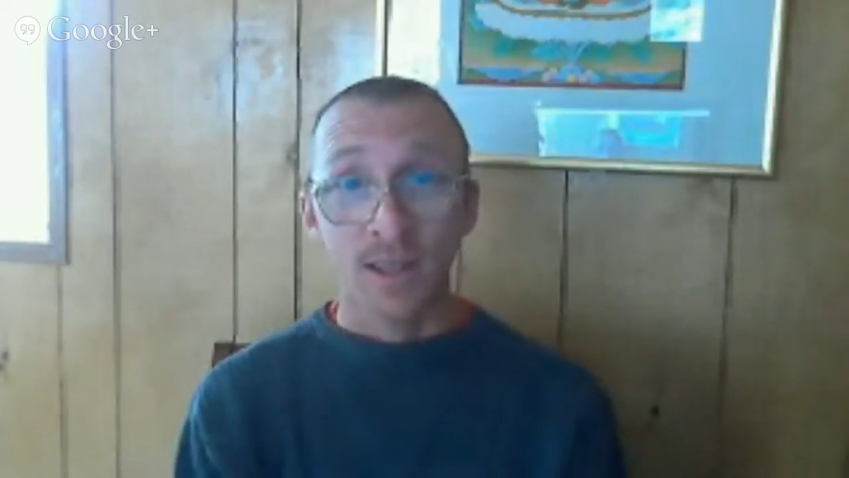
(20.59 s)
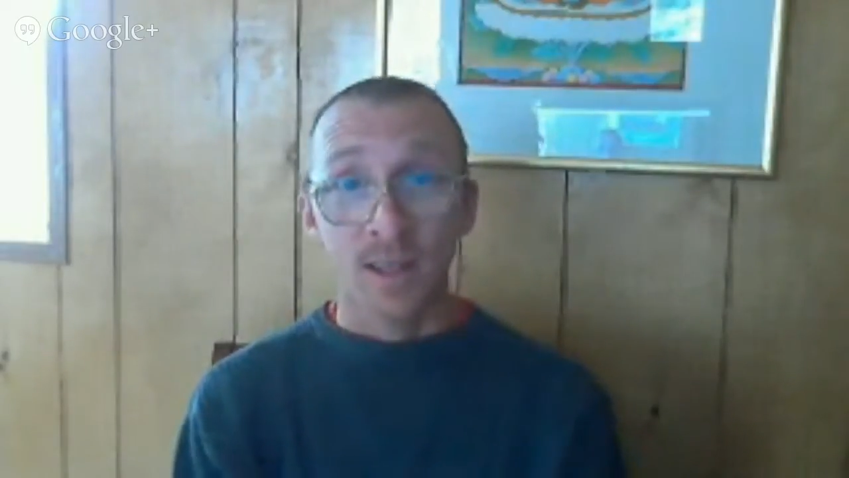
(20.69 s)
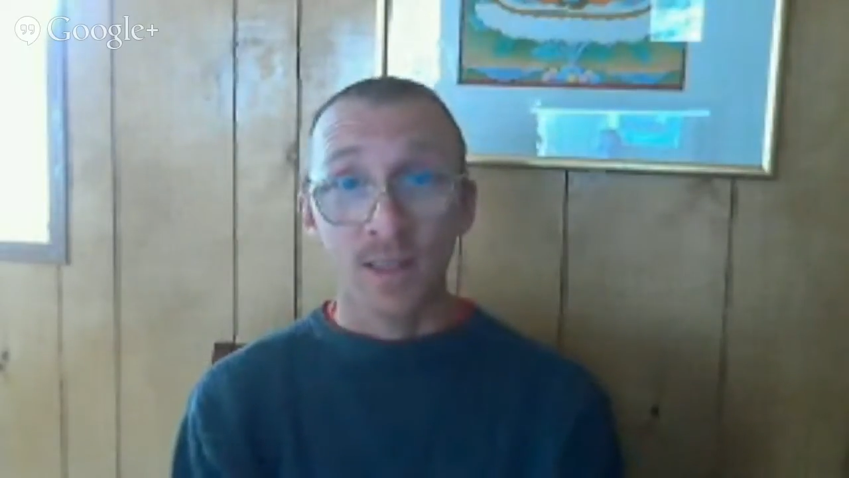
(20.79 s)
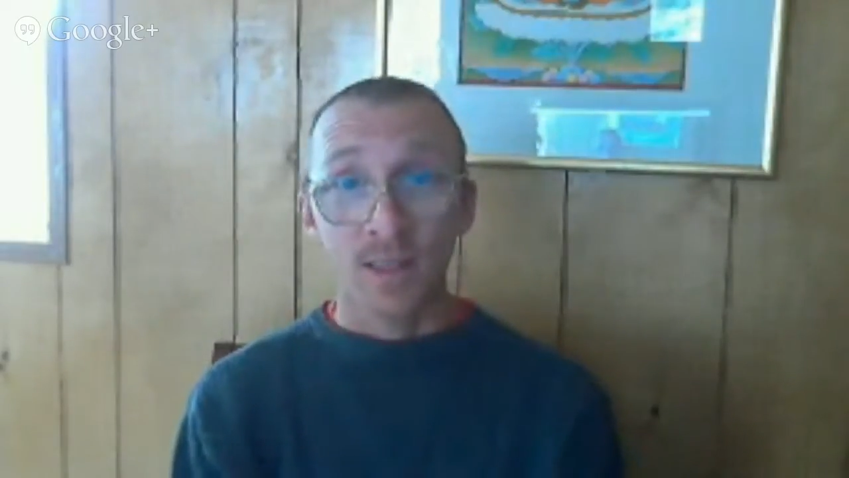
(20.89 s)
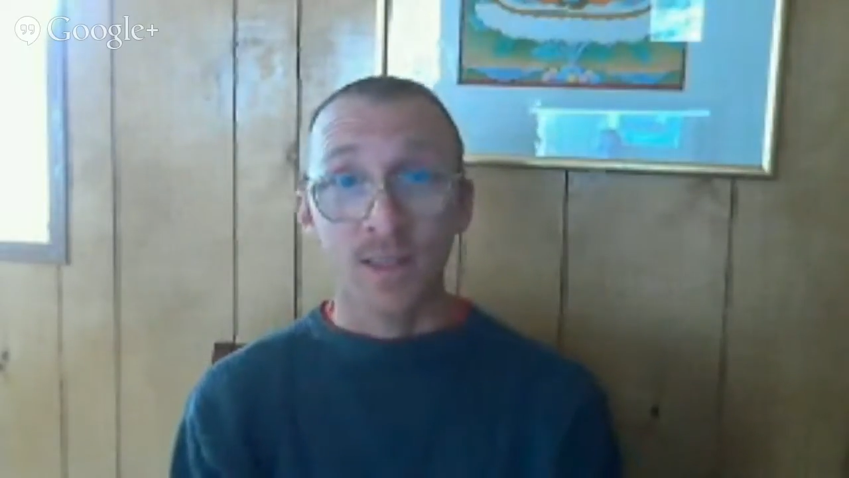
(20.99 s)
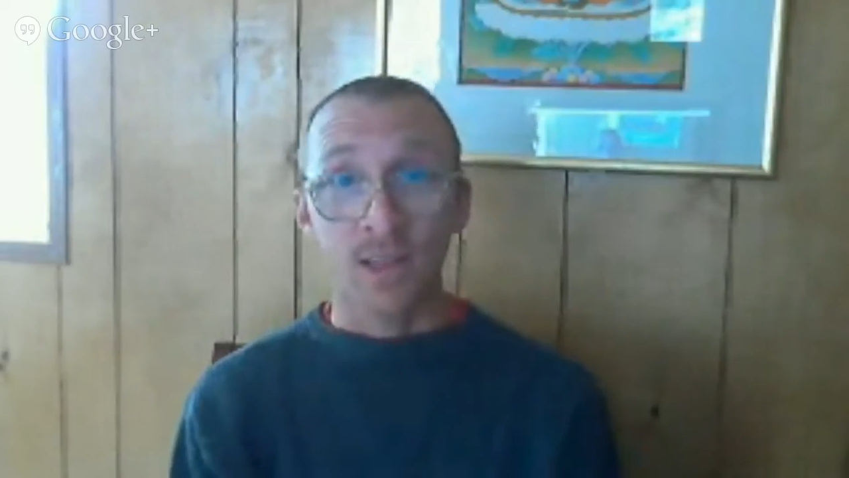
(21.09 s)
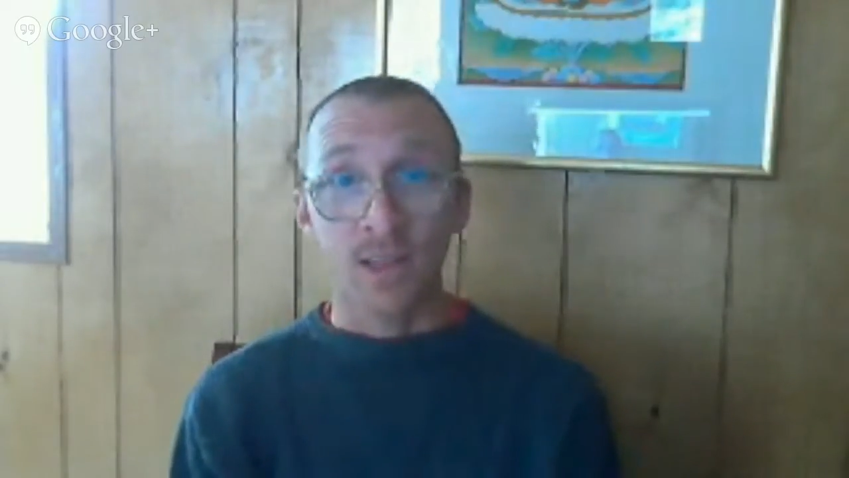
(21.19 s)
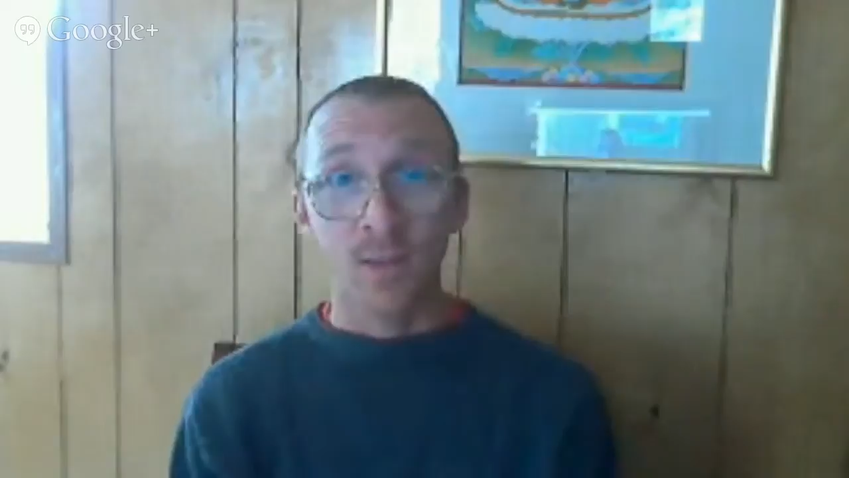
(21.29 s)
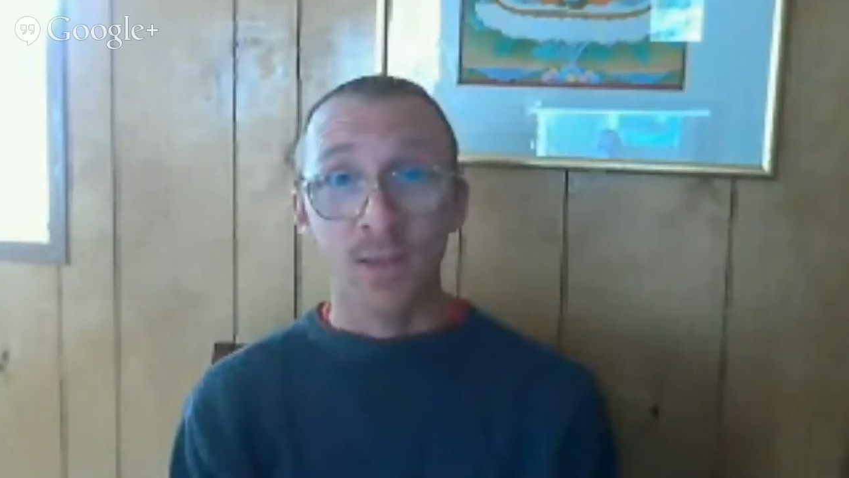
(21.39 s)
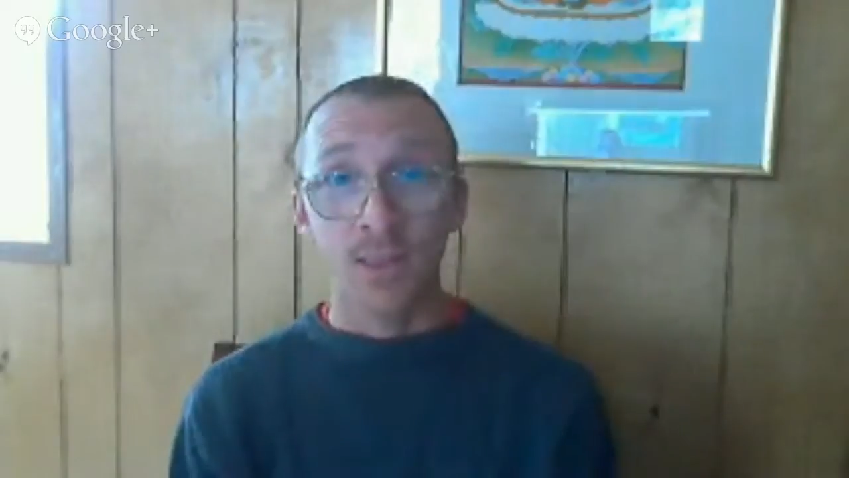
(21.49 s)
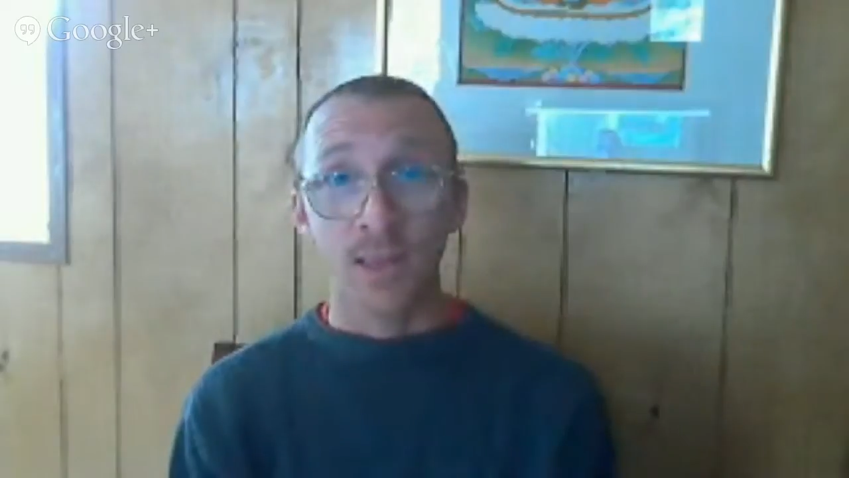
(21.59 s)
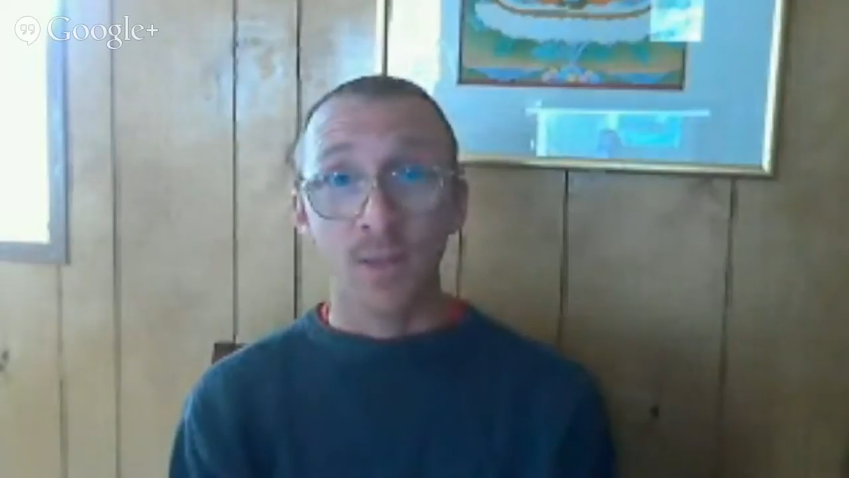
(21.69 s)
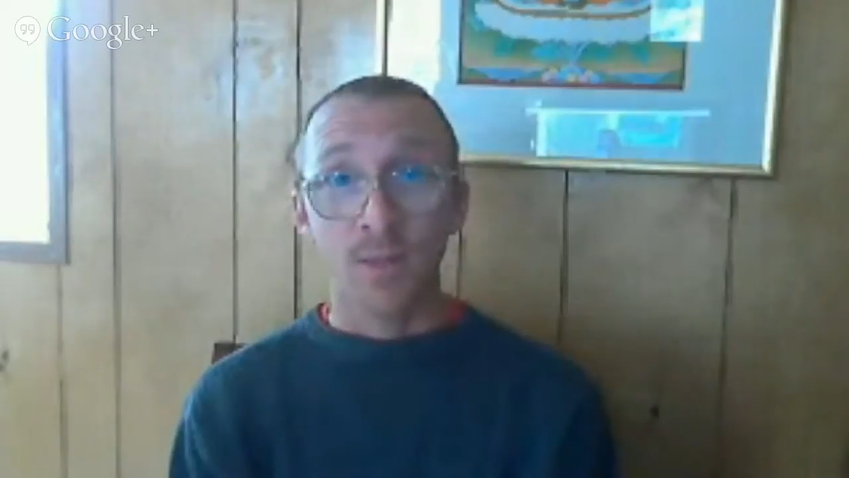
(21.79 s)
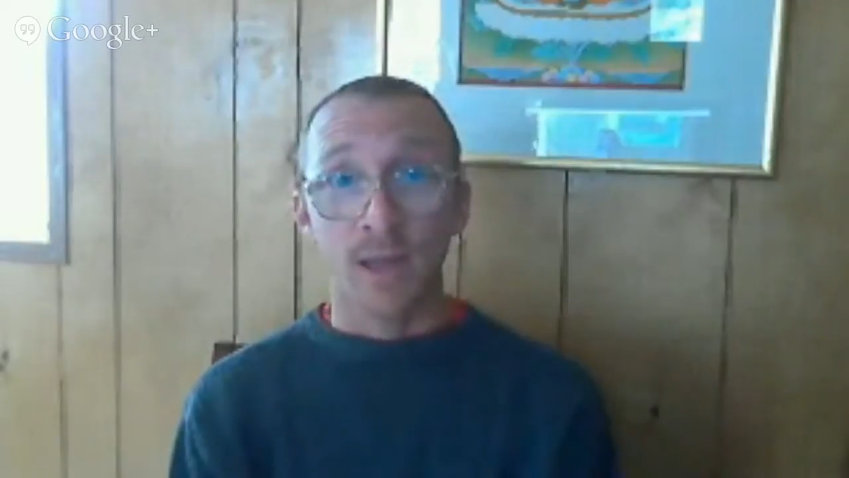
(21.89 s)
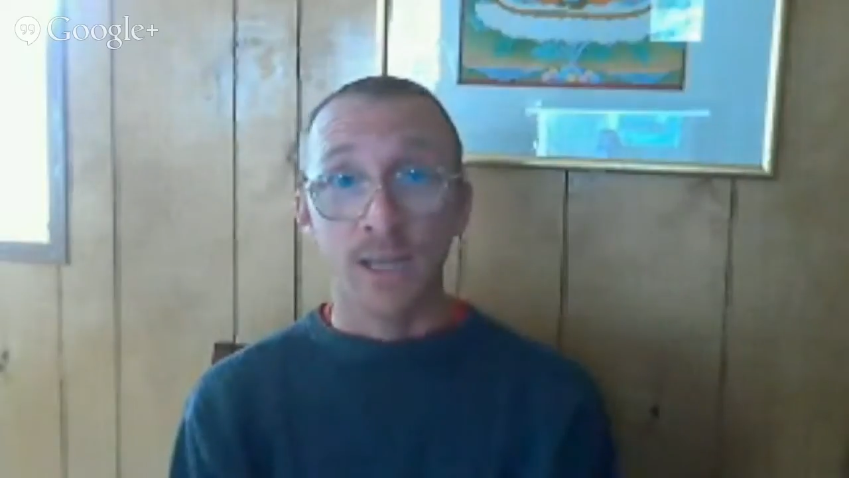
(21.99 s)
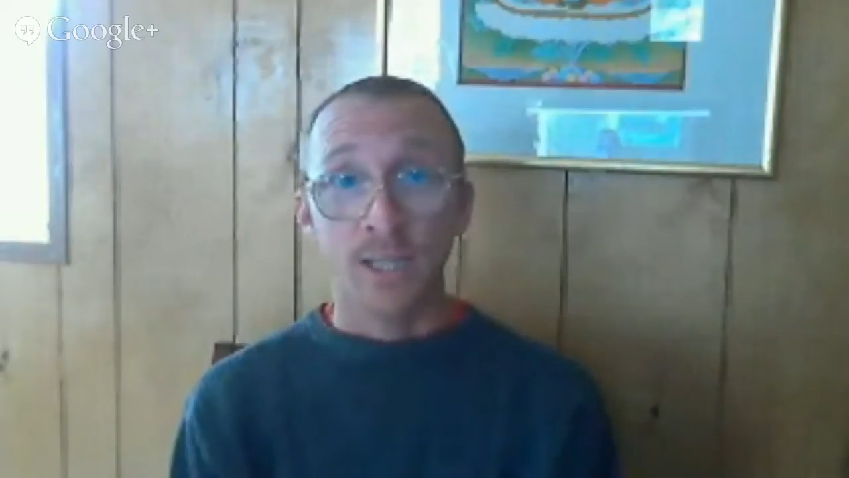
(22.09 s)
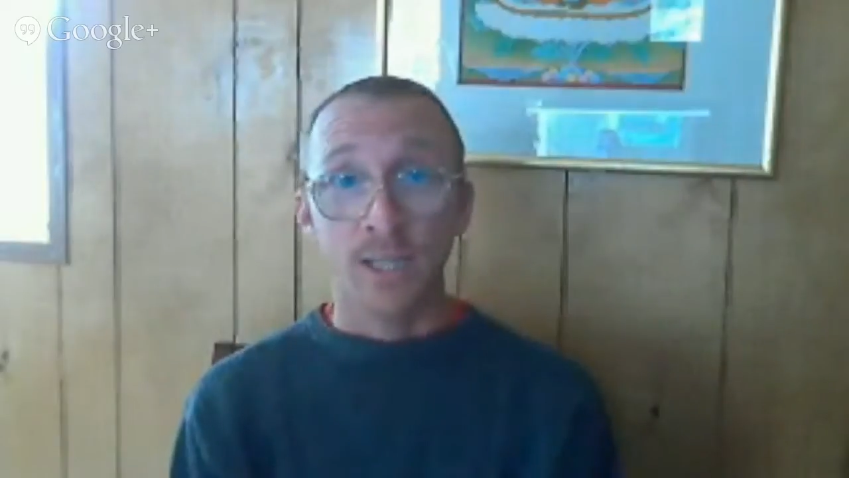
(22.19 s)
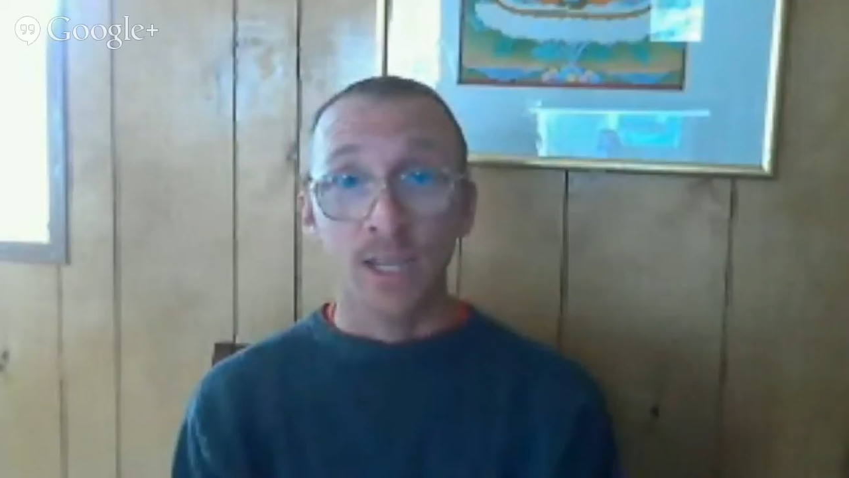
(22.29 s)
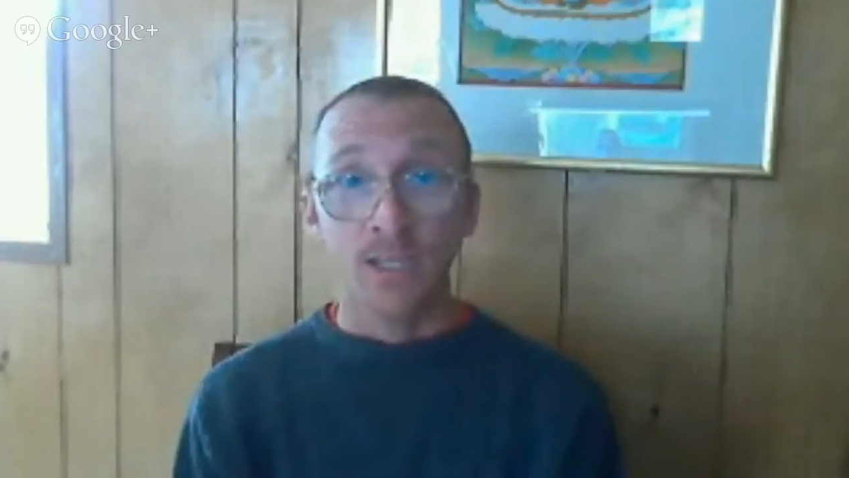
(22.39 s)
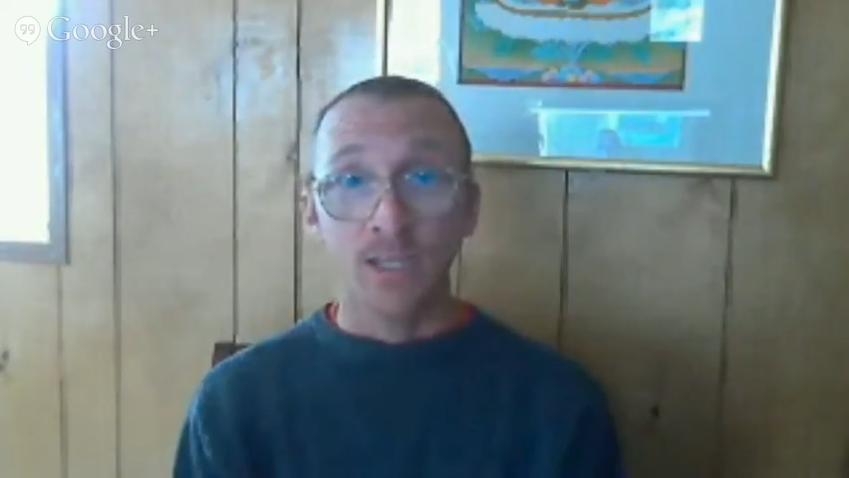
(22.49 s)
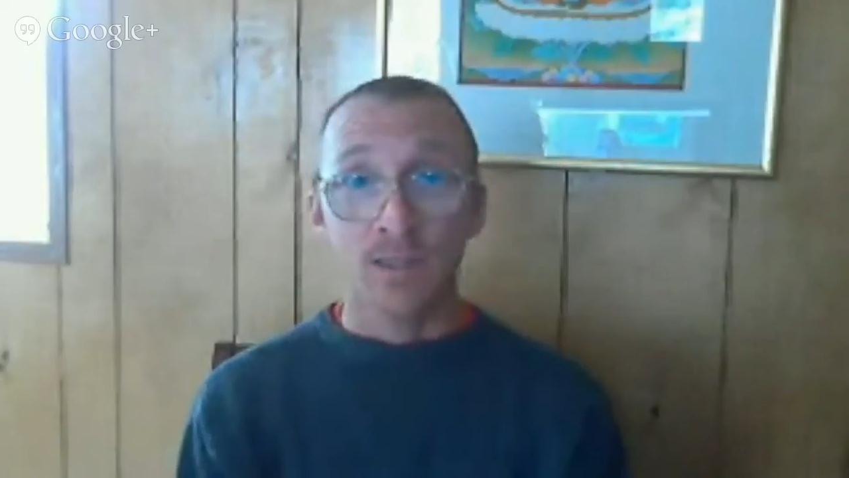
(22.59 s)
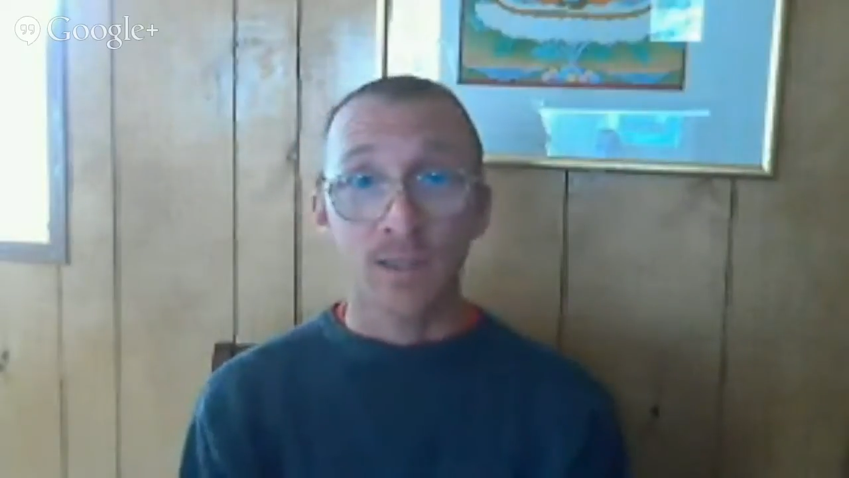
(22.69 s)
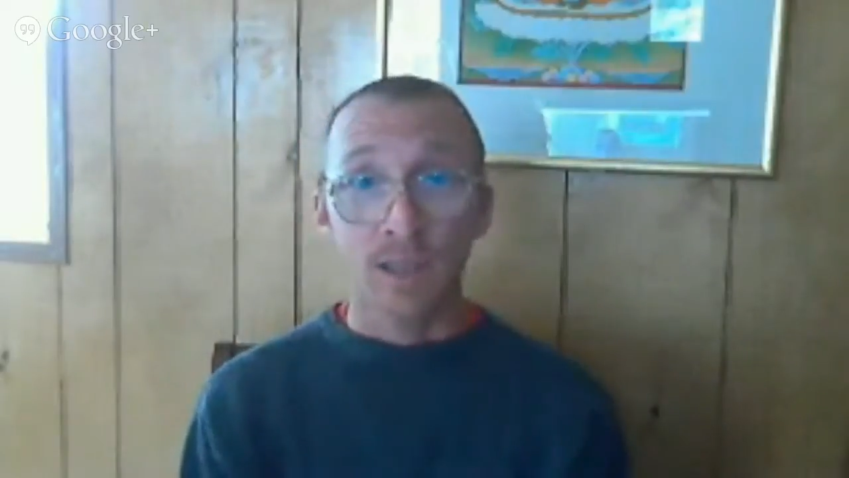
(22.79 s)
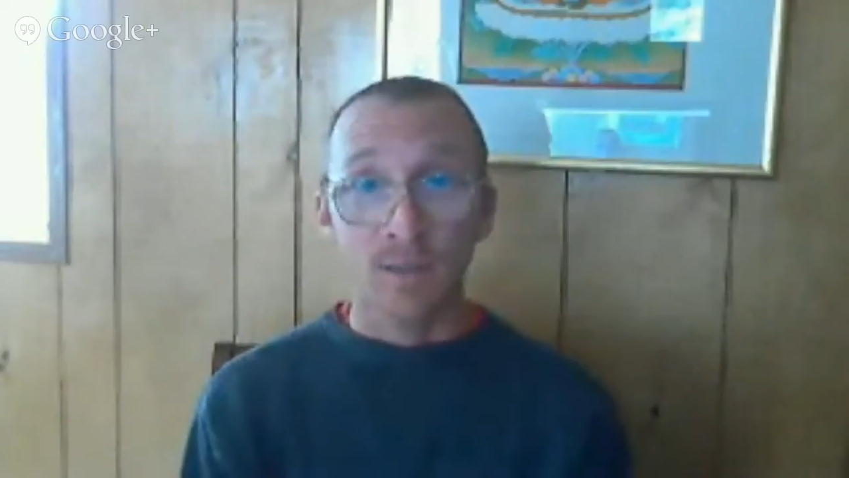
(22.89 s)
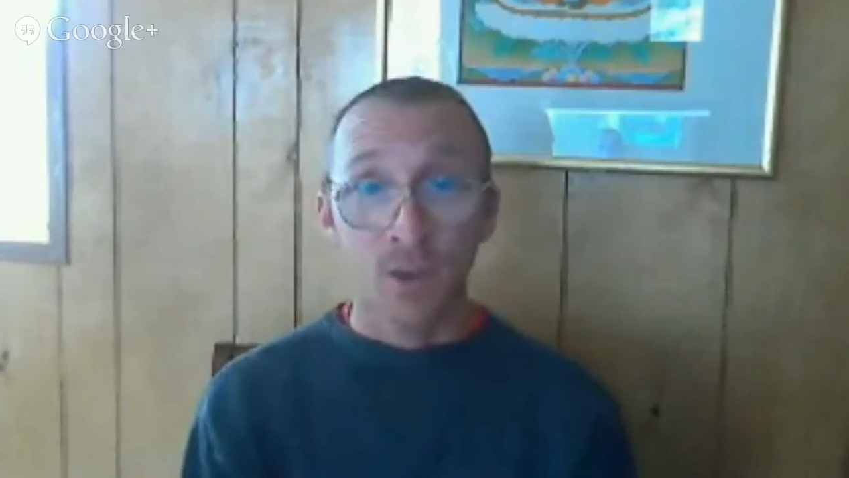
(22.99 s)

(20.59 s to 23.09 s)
That's going to be led by Jason Siff,